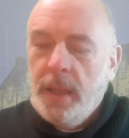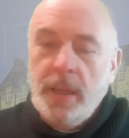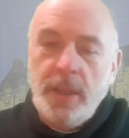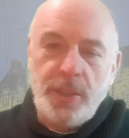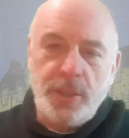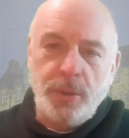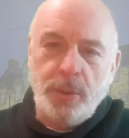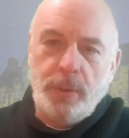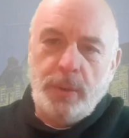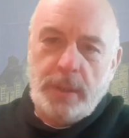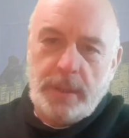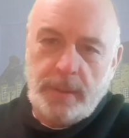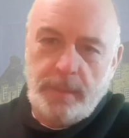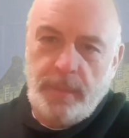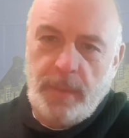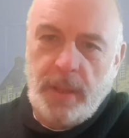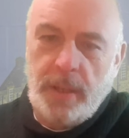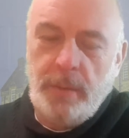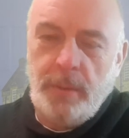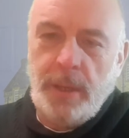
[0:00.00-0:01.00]
So
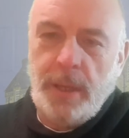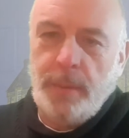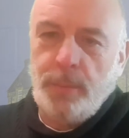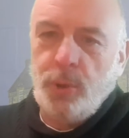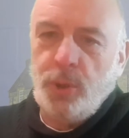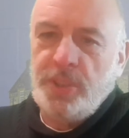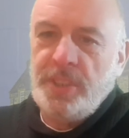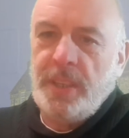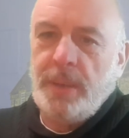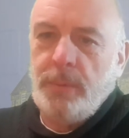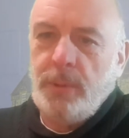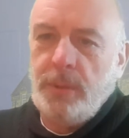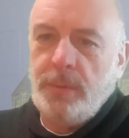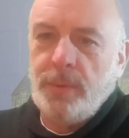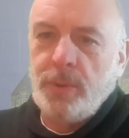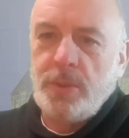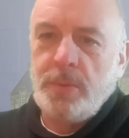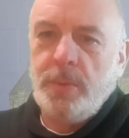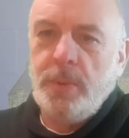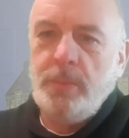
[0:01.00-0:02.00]
anyway, I'm going to start with the
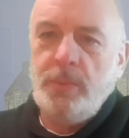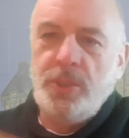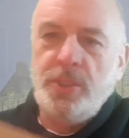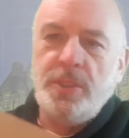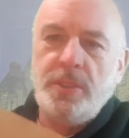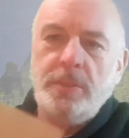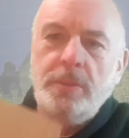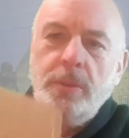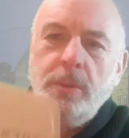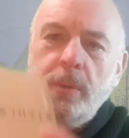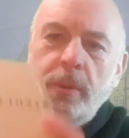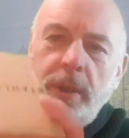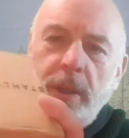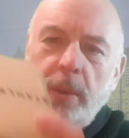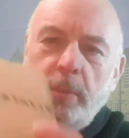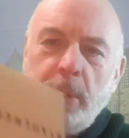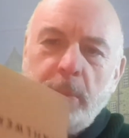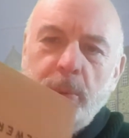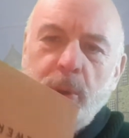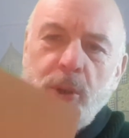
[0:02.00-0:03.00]
first one, which is quite a
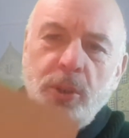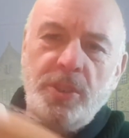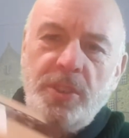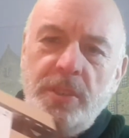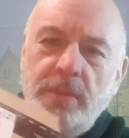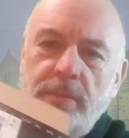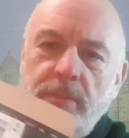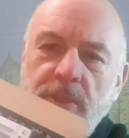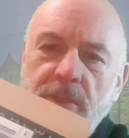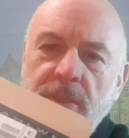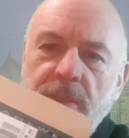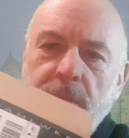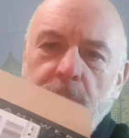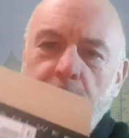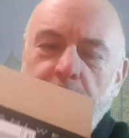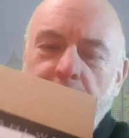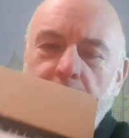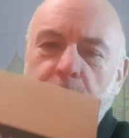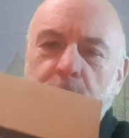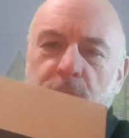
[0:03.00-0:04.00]
big box. This is
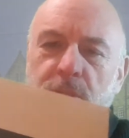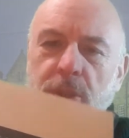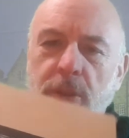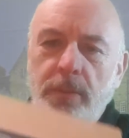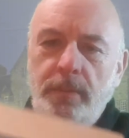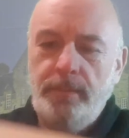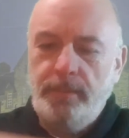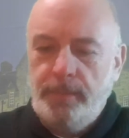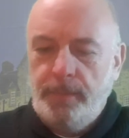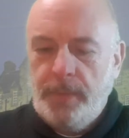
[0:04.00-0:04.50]
from Amazon.